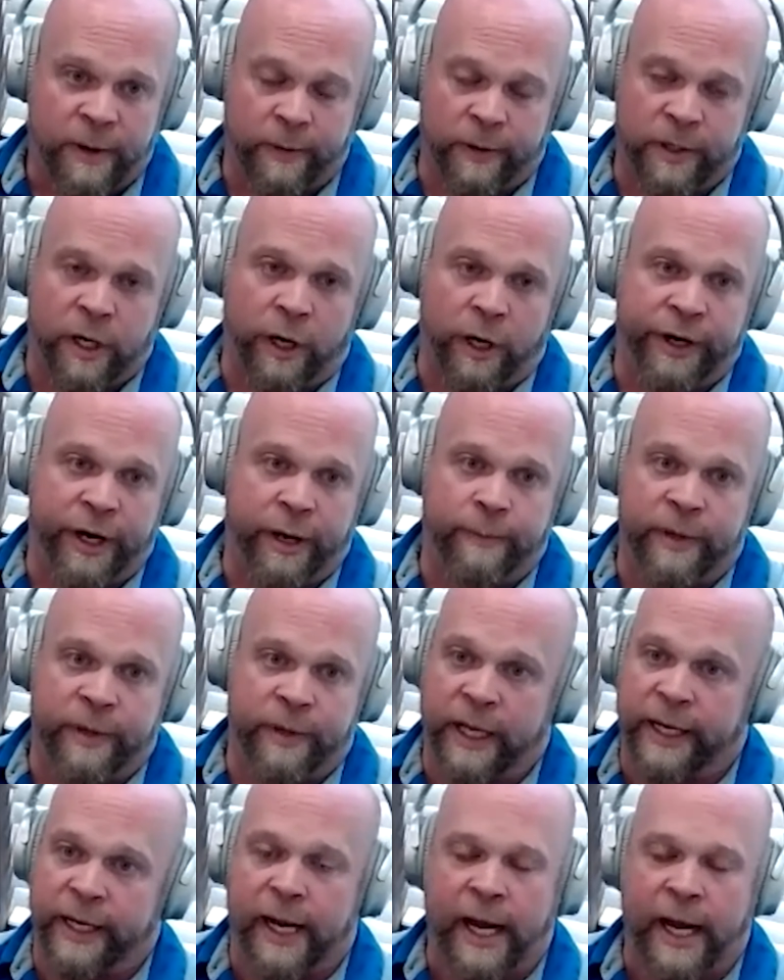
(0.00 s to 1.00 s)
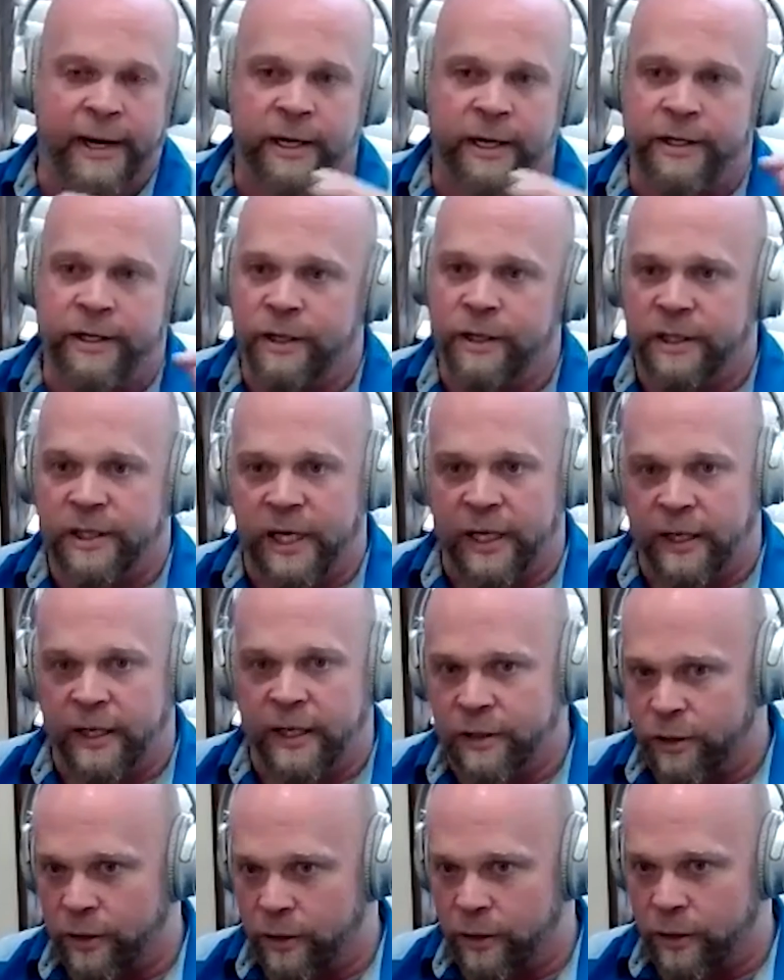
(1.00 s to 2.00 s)
People calling up me like, I need you to take
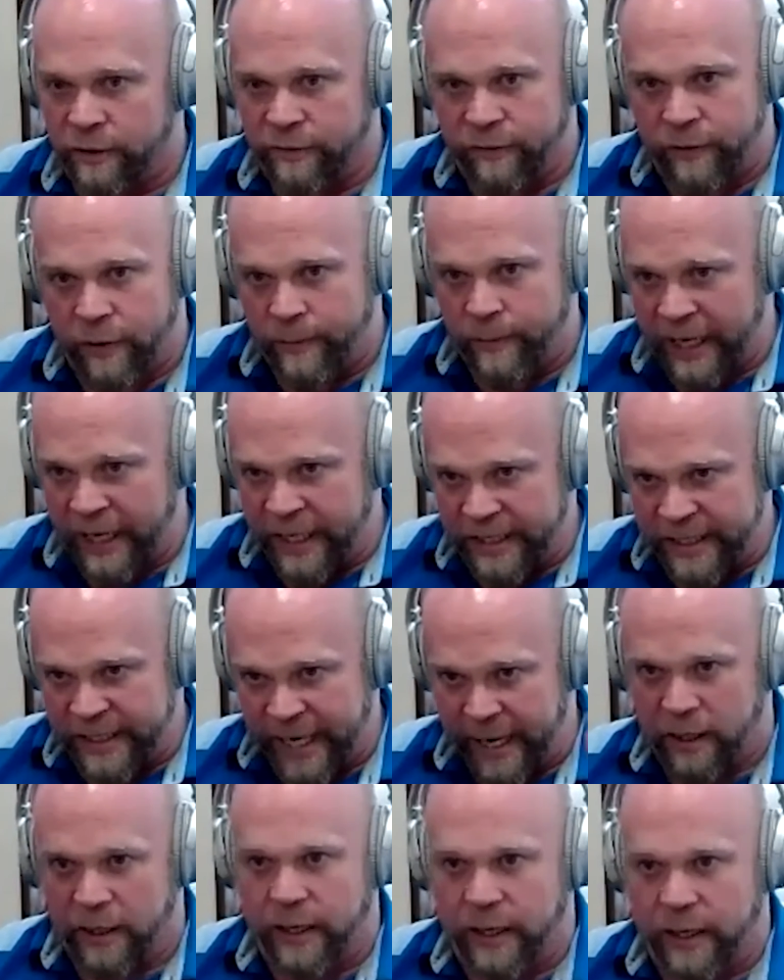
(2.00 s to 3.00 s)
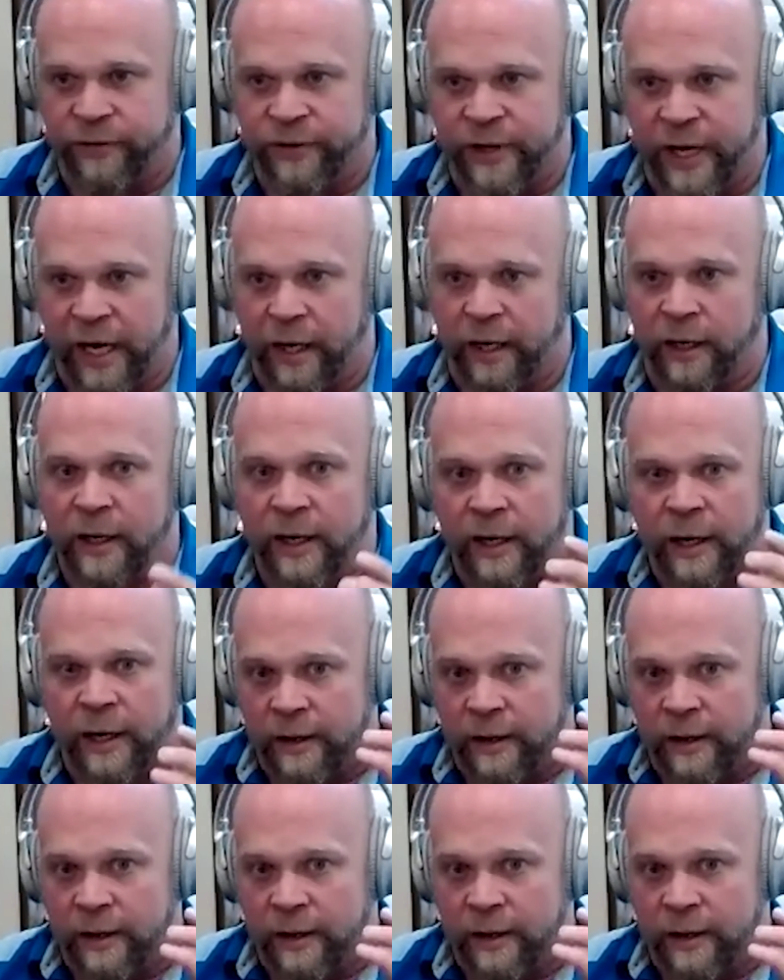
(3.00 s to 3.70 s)
control of my entire healthcare.